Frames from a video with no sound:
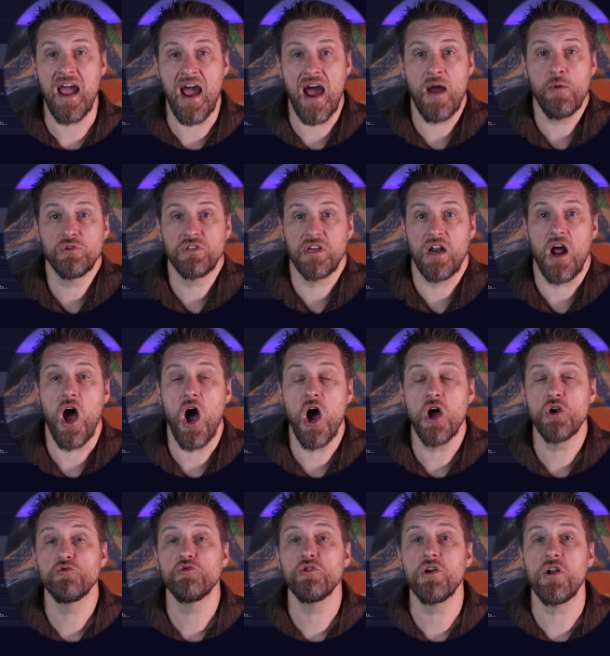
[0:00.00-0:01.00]
I, I was at
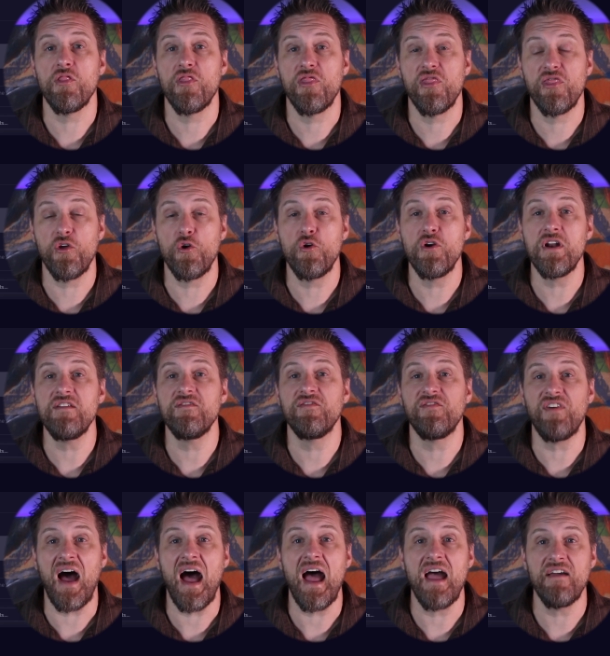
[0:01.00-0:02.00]

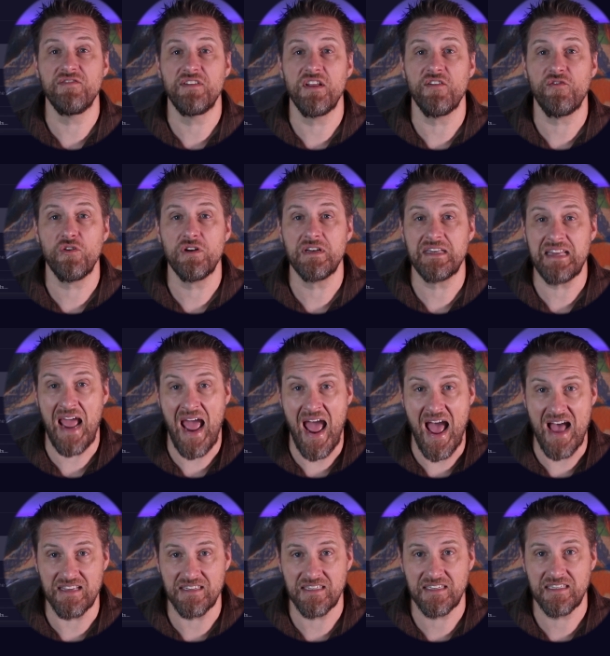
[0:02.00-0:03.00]
135 different
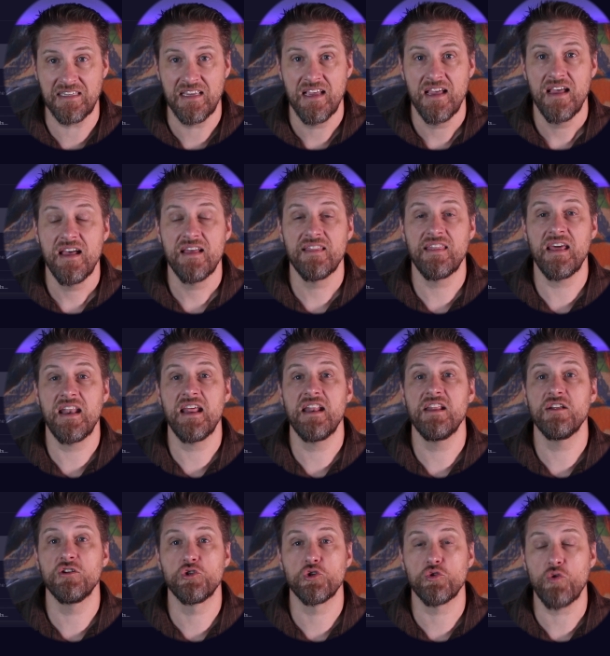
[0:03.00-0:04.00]
tasks that it
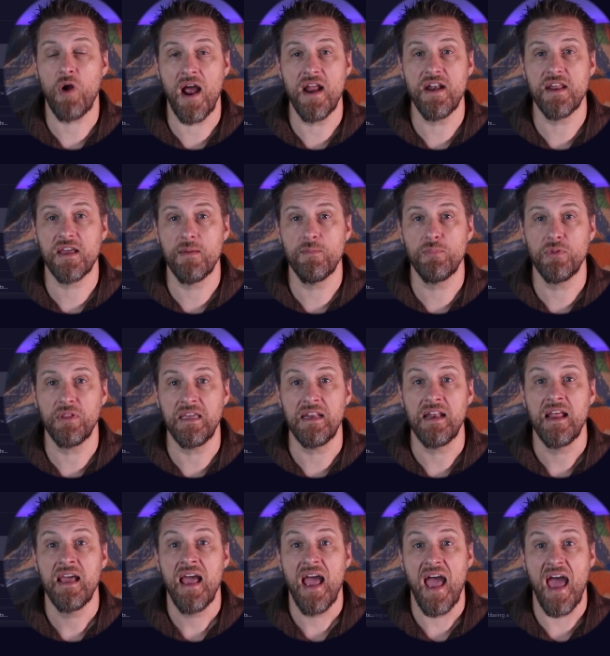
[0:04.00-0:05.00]
had tried to
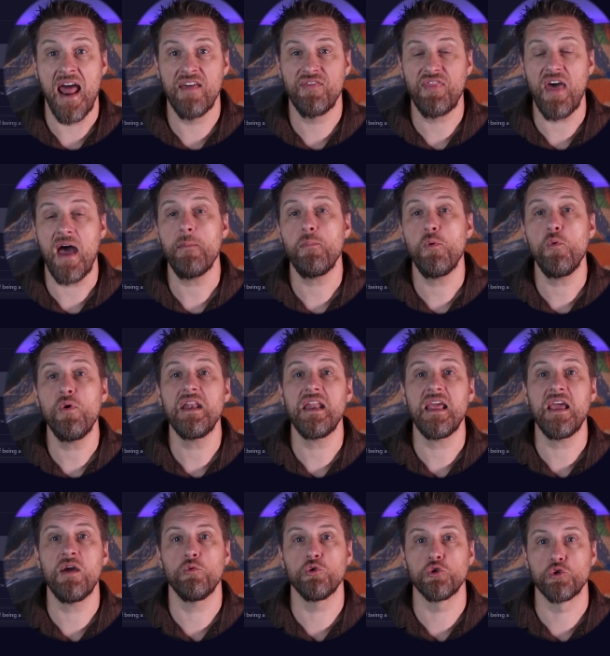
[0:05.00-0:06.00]
complete. And at that point,
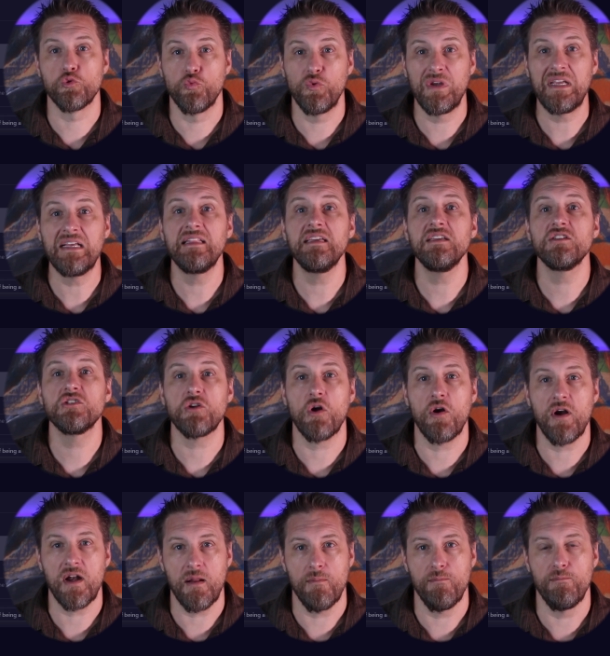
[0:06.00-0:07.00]
it was really
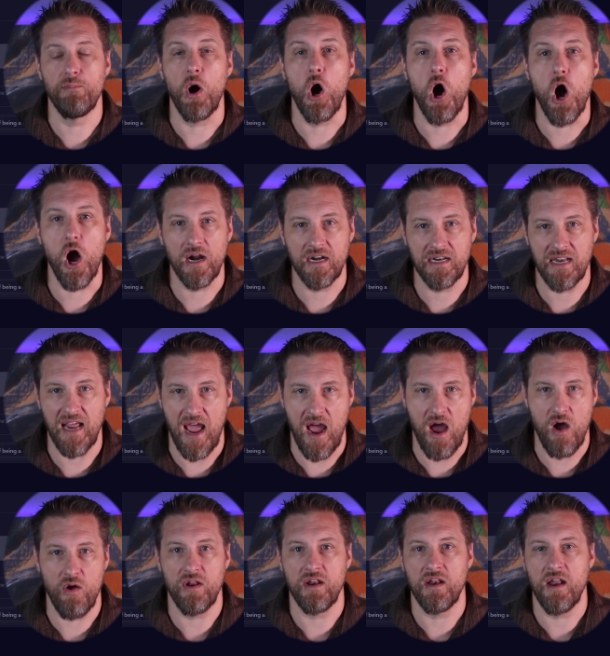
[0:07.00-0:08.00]
starting to bog
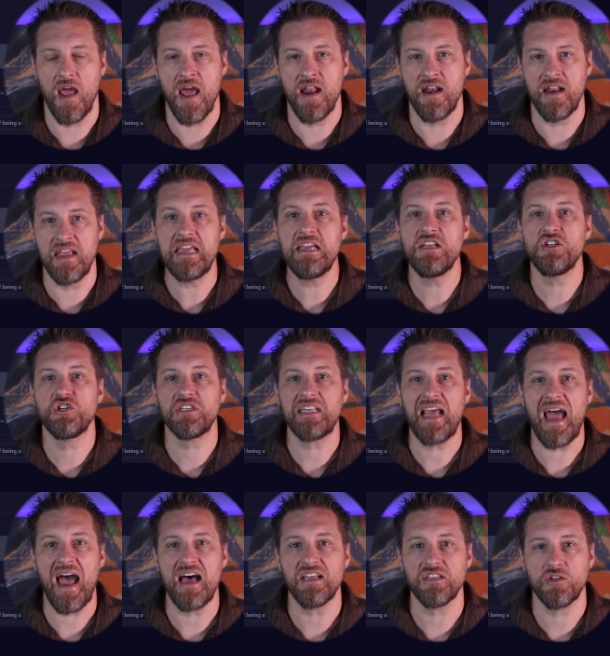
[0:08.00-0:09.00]
down, and, and each
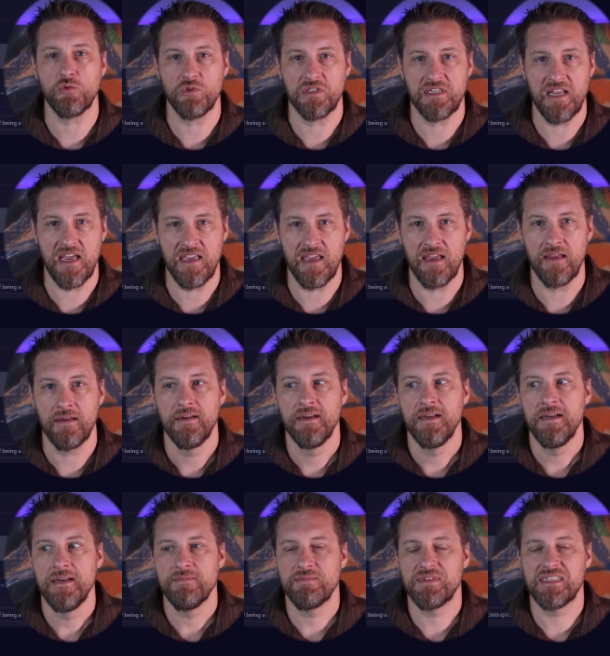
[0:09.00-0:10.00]
task was taking
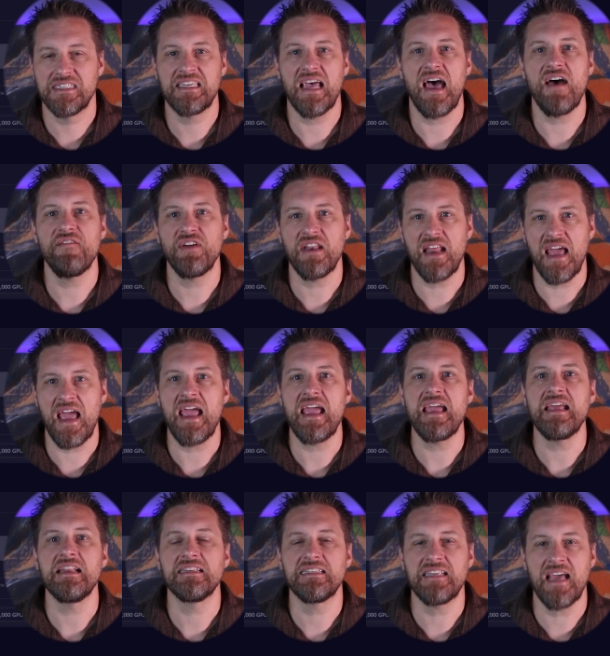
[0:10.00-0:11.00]
seven,
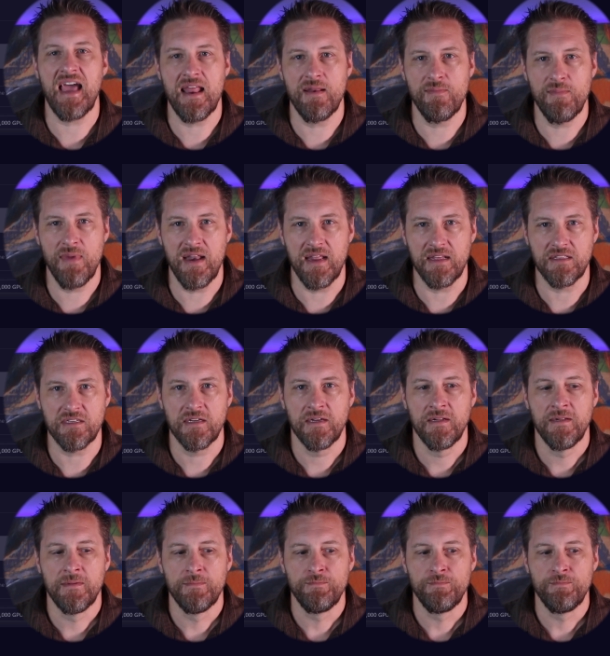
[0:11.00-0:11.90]
eight, ten minutes.